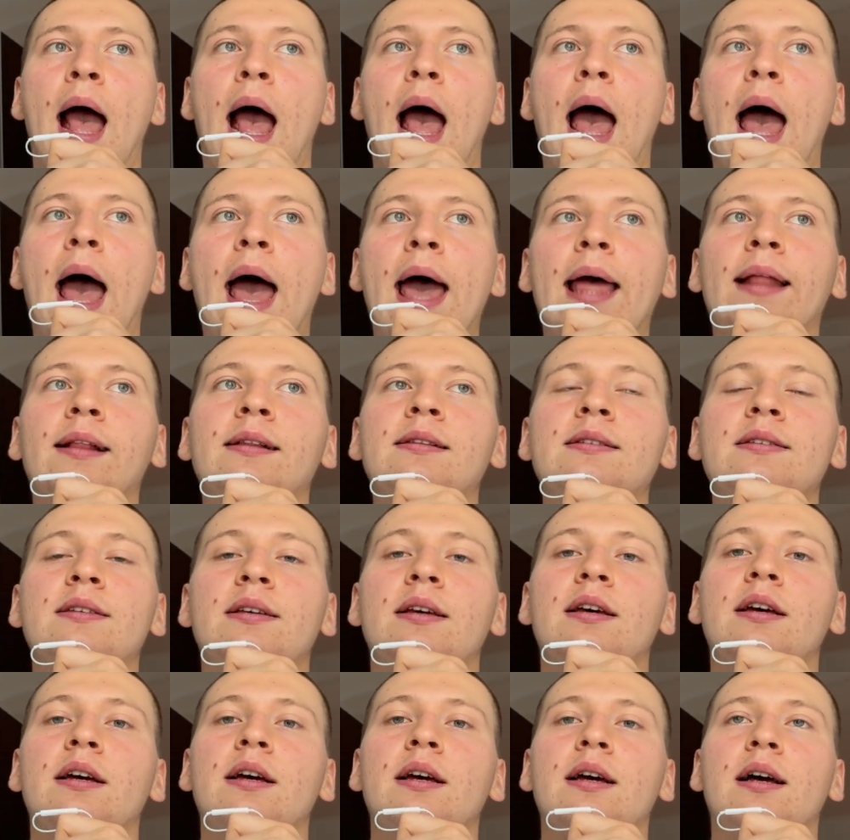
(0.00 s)
And
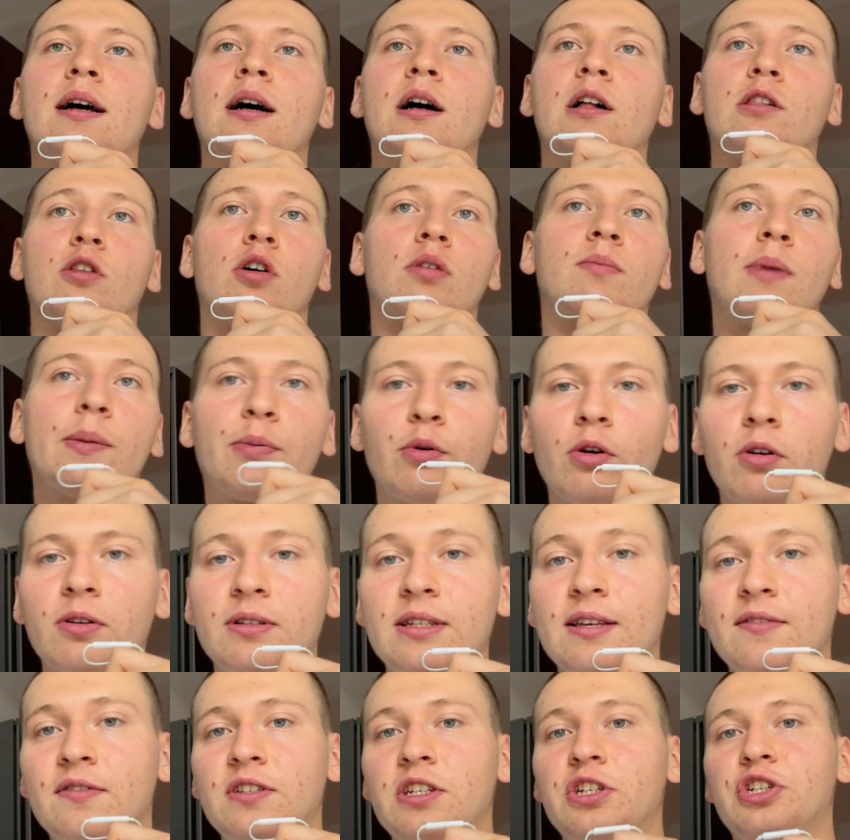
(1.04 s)
along my
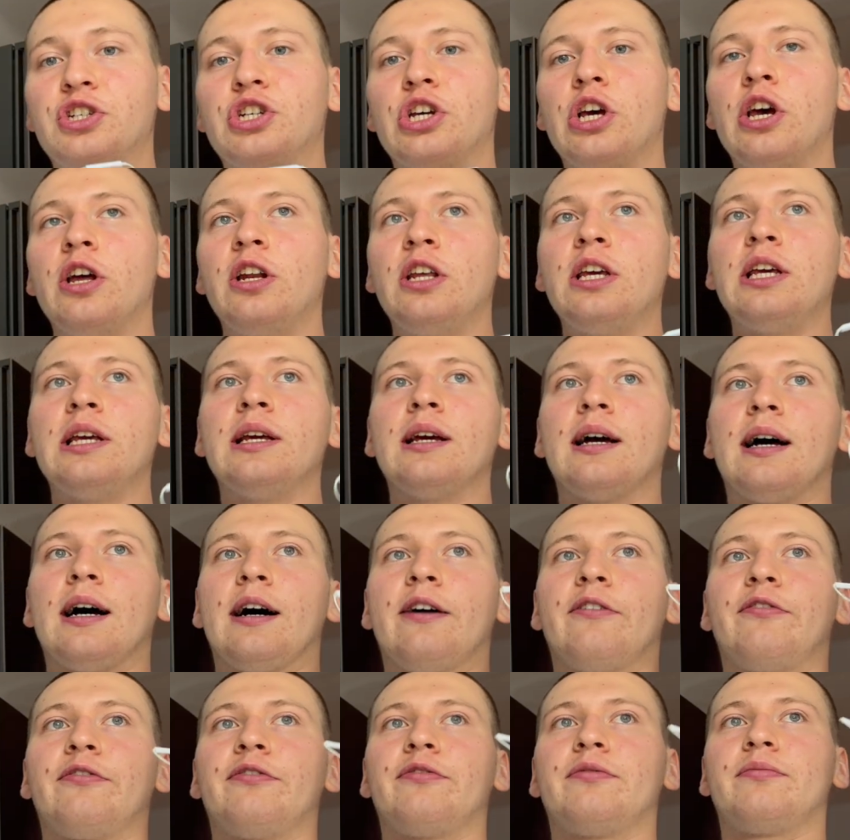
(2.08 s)
productivity journey,
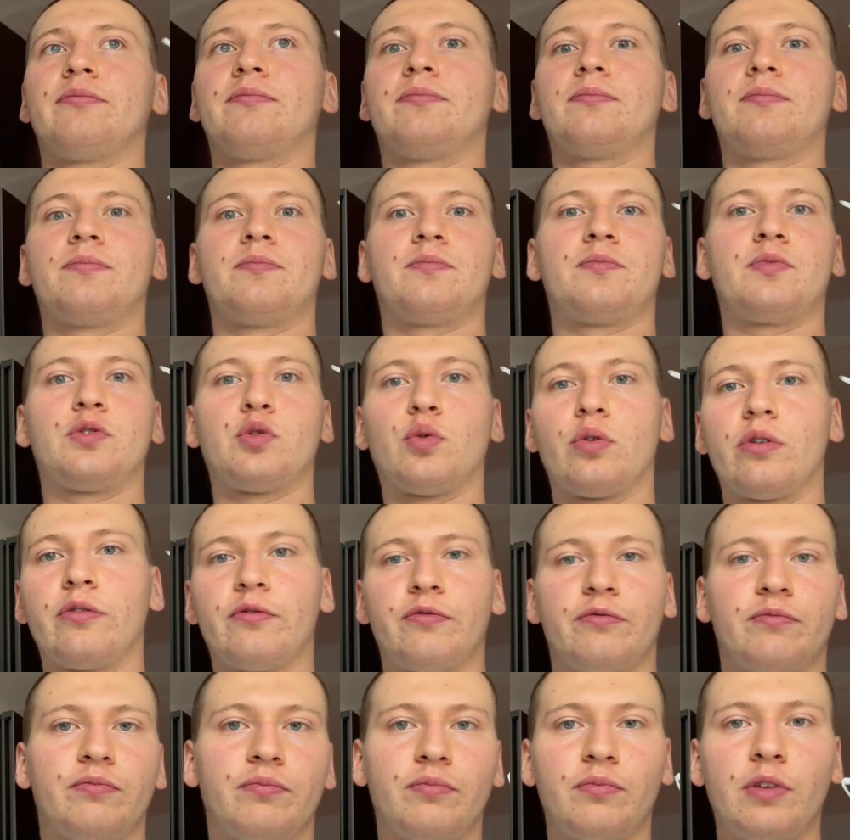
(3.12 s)
I've sort of,
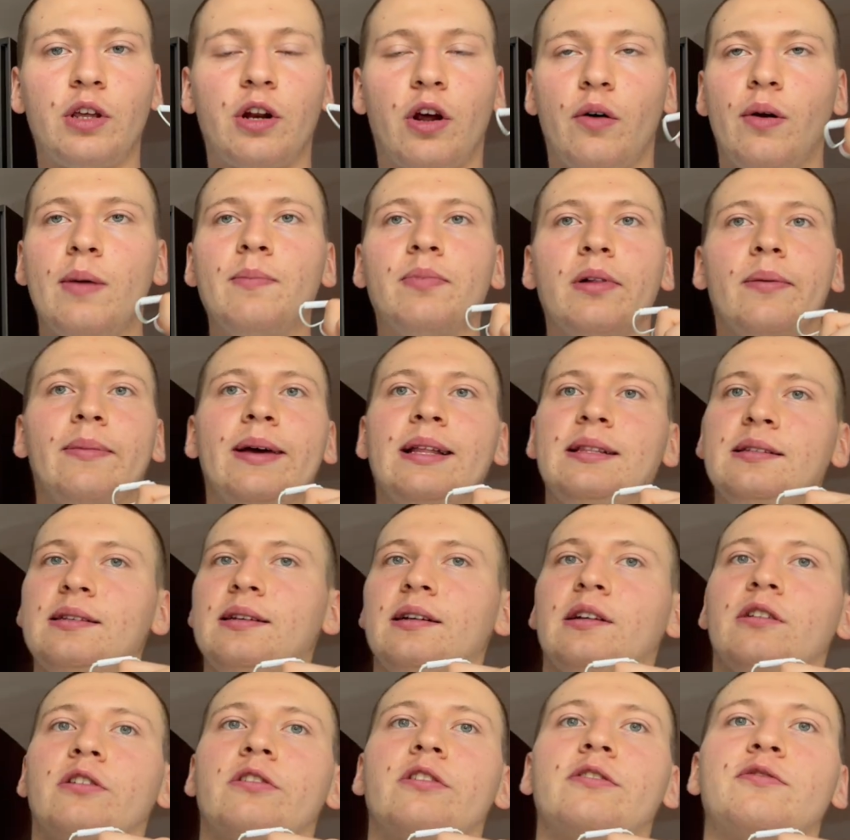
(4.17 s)
implemented a
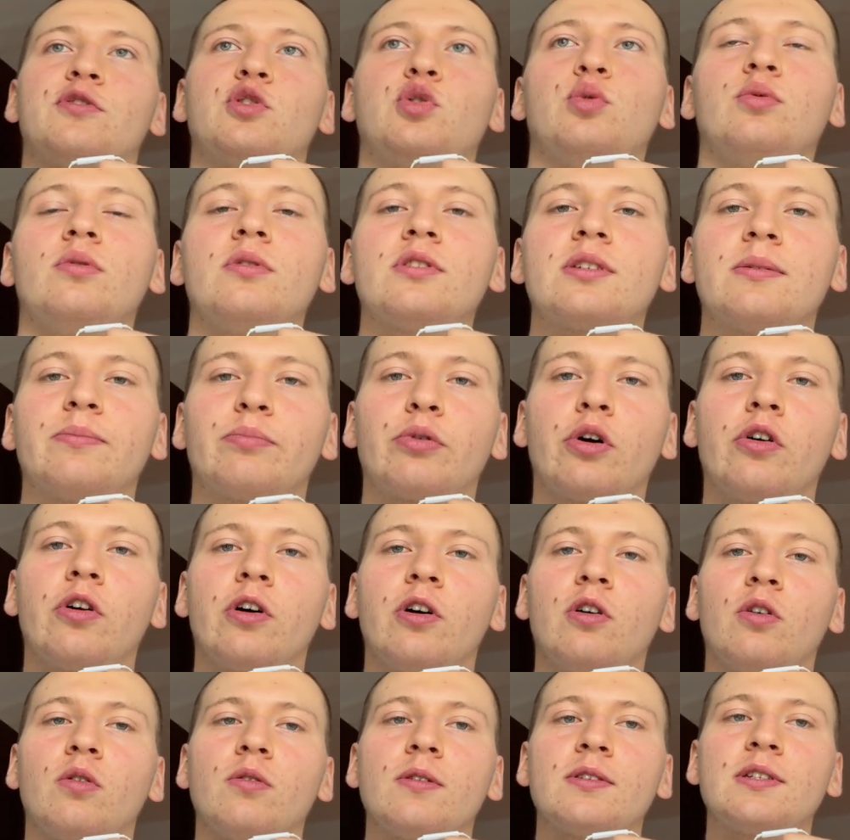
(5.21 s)
lot of tools and
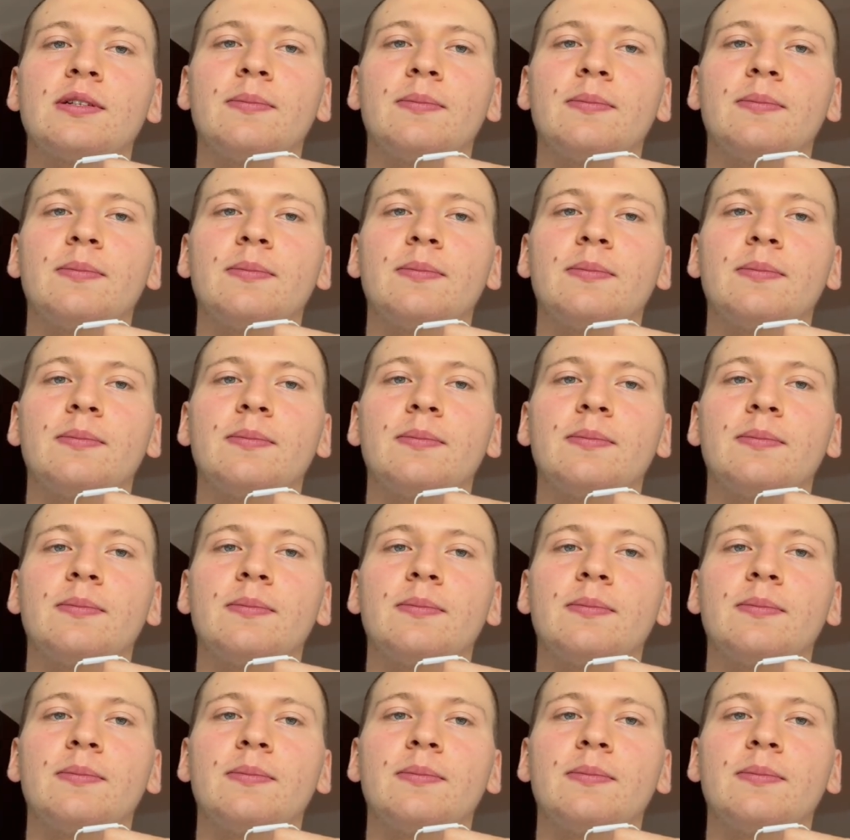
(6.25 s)
protocols.